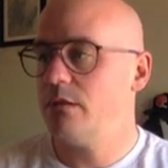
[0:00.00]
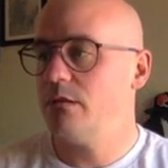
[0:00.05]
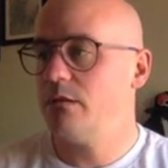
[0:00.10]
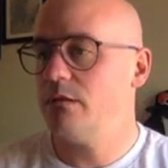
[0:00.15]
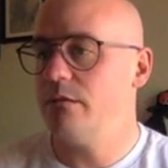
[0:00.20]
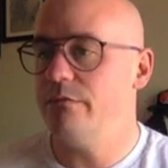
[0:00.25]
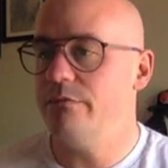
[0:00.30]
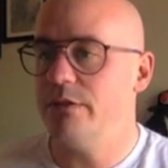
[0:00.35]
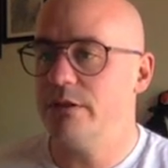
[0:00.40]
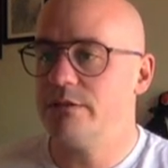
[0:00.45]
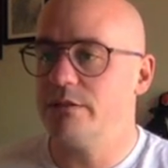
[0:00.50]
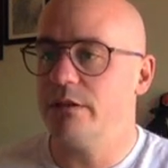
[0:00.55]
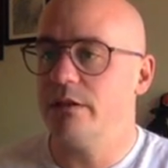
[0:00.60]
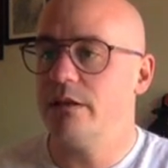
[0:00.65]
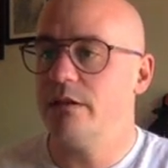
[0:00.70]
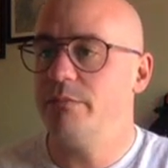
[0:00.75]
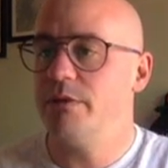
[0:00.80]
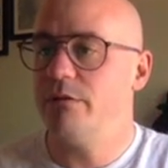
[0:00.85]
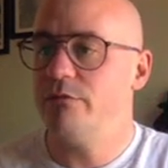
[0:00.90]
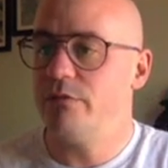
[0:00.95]
going
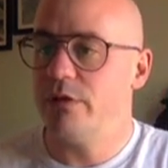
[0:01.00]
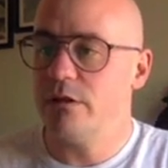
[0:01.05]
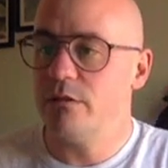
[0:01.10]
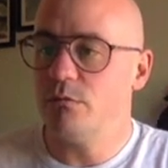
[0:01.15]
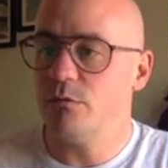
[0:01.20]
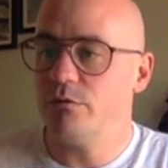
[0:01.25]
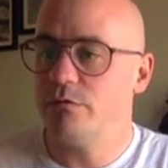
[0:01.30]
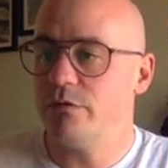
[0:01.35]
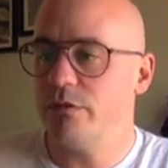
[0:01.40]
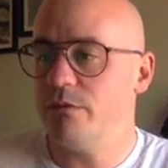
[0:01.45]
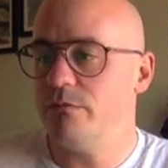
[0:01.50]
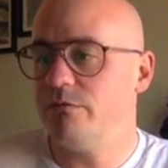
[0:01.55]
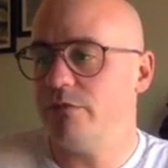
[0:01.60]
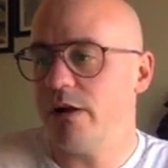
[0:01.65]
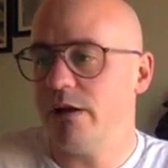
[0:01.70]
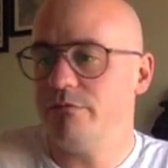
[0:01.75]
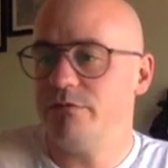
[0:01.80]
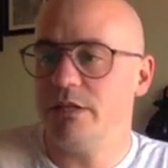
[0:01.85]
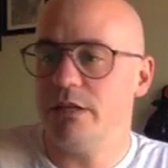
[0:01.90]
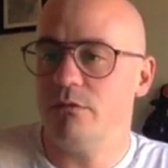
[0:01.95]
to be available for them.
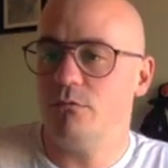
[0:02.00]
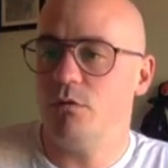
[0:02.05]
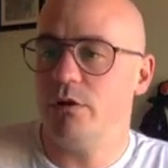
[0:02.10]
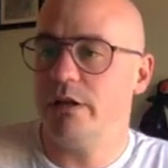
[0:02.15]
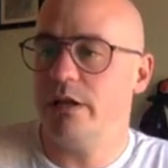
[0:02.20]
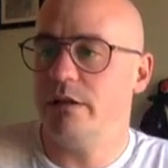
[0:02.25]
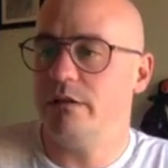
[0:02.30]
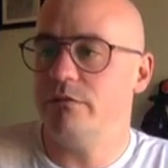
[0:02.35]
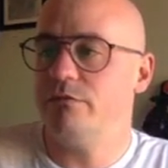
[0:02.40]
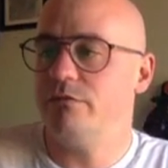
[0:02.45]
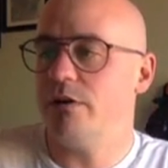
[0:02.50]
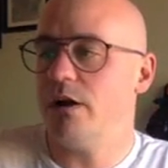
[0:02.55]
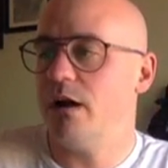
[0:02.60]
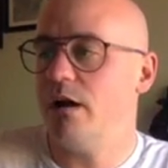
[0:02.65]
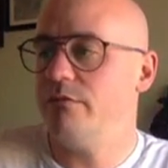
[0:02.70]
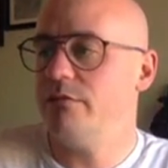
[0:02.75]
5'10", 185.